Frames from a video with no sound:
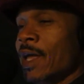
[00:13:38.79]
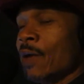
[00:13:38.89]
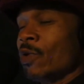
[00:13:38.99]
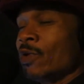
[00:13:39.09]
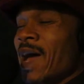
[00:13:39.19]

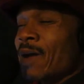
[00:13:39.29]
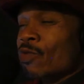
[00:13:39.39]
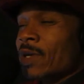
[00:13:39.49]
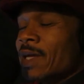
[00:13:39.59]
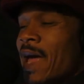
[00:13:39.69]
and we're not
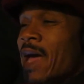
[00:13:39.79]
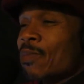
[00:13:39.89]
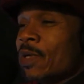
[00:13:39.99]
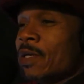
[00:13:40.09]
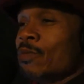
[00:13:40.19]
really
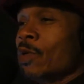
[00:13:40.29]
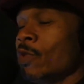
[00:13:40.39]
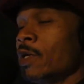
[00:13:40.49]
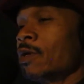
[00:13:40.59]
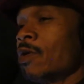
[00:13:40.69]
happy, but
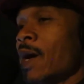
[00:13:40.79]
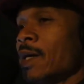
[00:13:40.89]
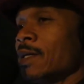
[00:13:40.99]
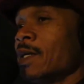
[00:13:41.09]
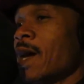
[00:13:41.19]
we don't know how
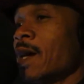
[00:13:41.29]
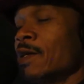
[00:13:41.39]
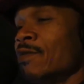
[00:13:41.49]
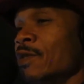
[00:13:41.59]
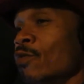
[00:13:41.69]
to get out
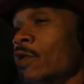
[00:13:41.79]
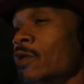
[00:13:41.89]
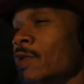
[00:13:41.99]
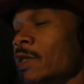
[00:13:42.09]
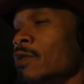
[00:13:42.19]
of it. What
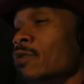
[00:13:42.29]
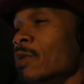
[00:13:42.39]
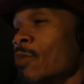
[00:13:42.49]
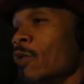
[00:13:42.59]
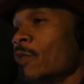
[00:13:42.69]
do we do
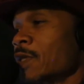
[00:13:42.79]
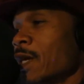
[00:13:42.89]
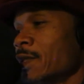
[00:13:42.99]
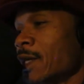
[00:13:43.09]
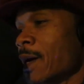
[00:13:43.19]
in moments
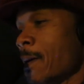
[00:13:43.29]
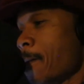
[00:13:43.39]
like that?